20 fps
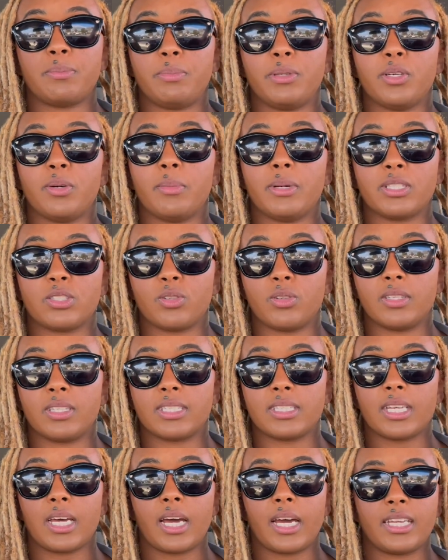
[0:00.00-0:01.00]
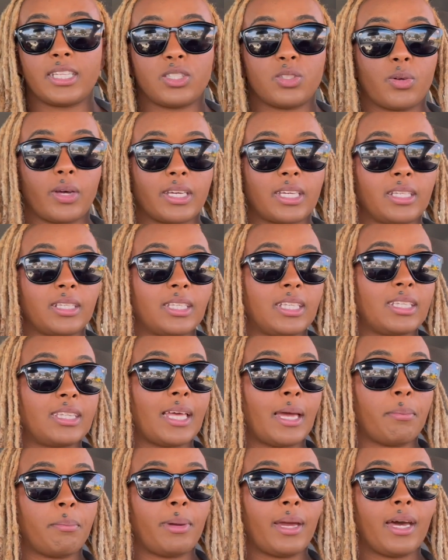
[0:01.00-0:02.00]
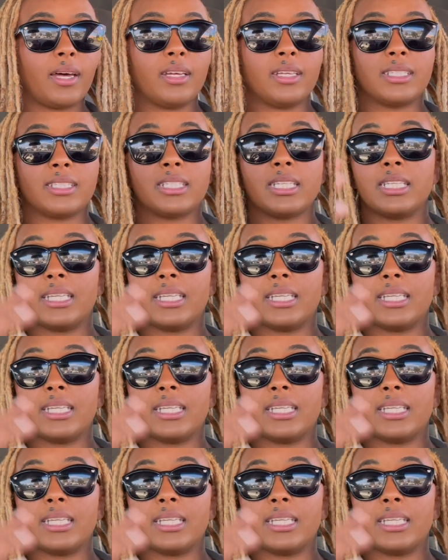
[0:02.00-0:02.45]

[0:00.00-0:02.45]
build muscle in the sides so I can get that balance.